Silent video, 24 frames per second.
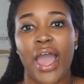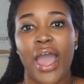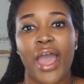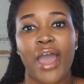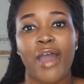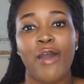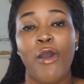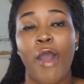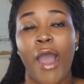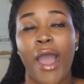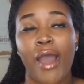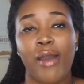
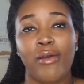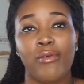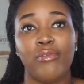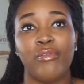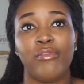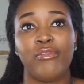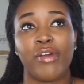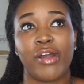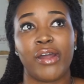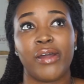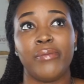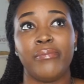I would
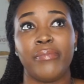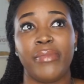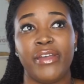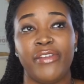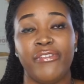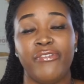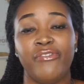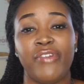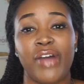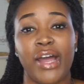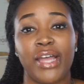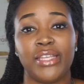
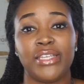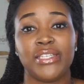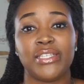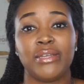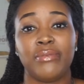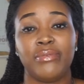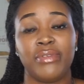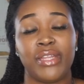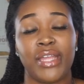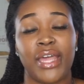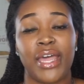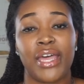recommend finding
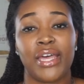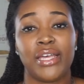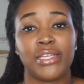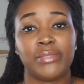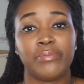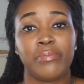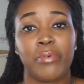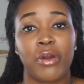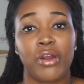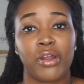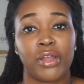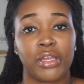something that has
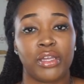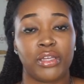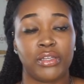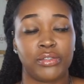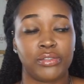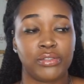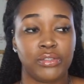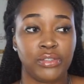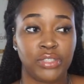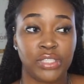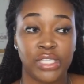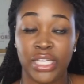parking,
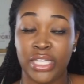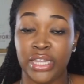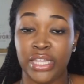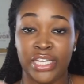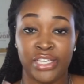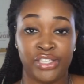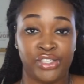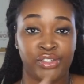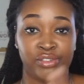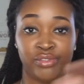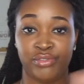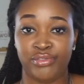
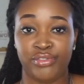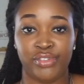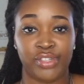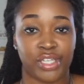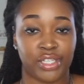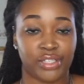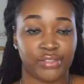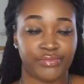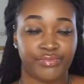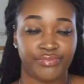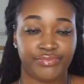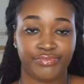unless you know,